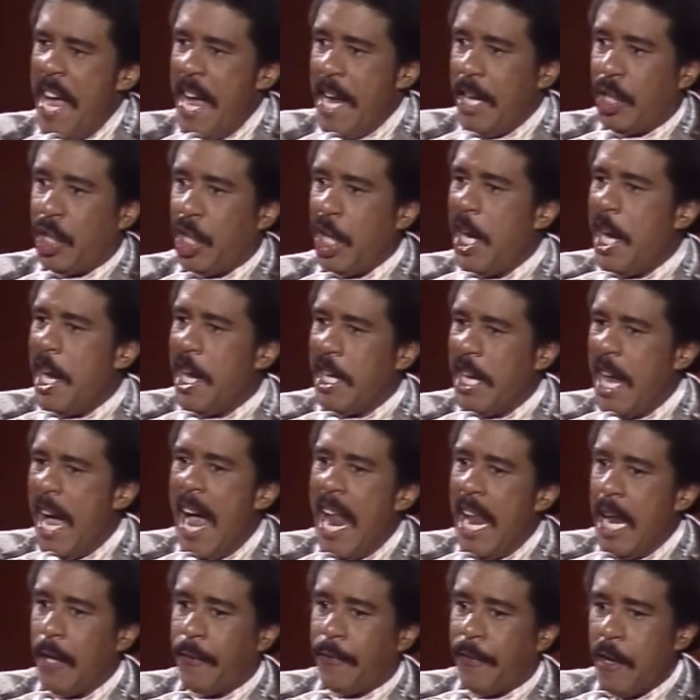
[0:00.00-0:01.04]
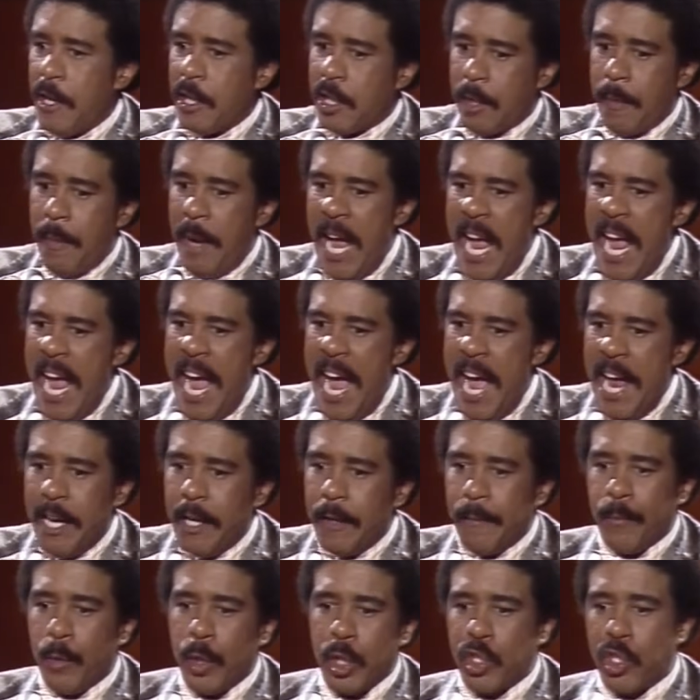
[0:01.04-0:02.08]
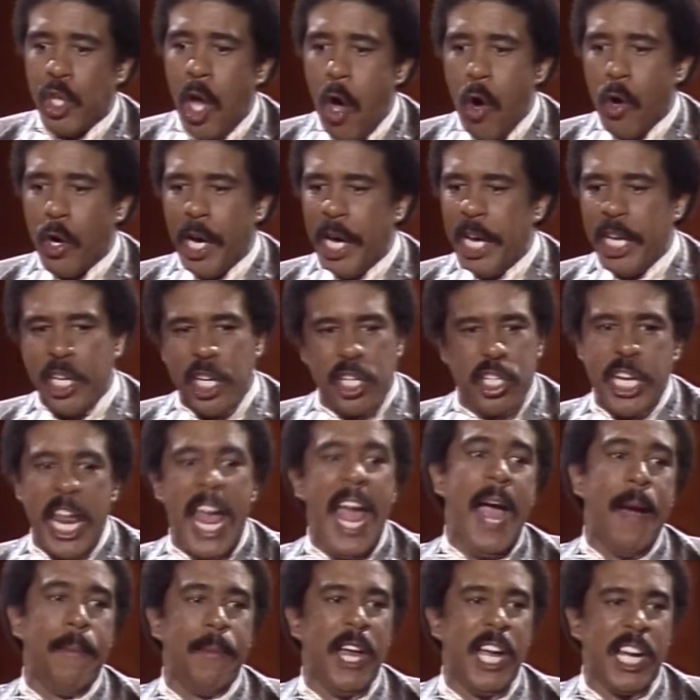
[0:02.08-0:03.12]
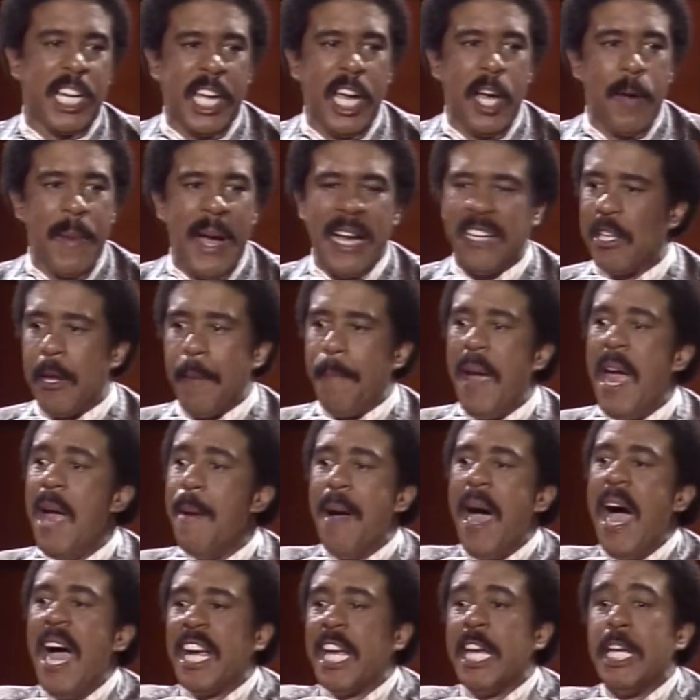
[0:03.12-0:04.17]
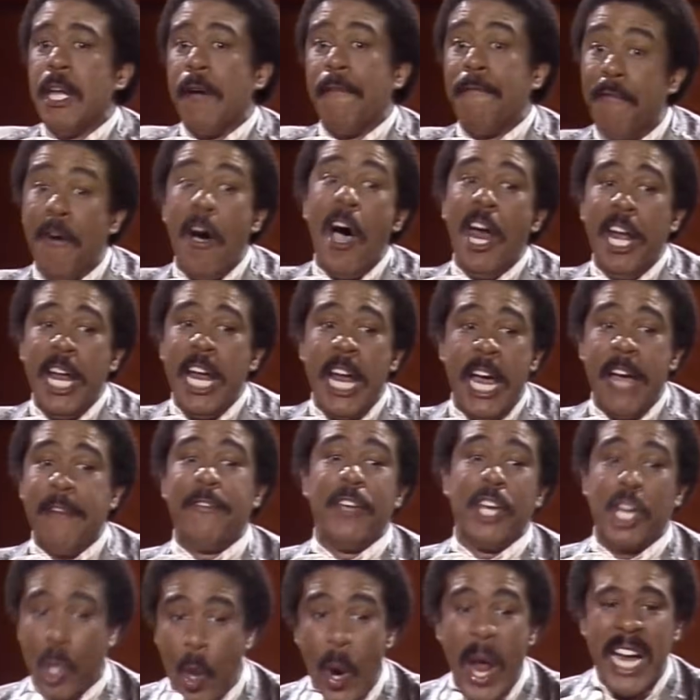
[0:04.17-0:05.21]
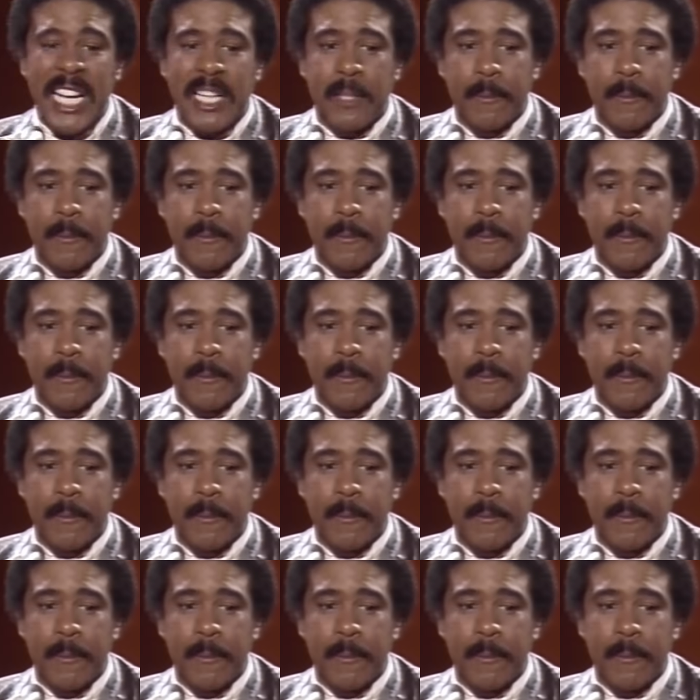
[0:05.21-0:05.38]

$10 for some head, and it was so good, just damn near killed me. I said, baby, I'll give you 40 if you quit.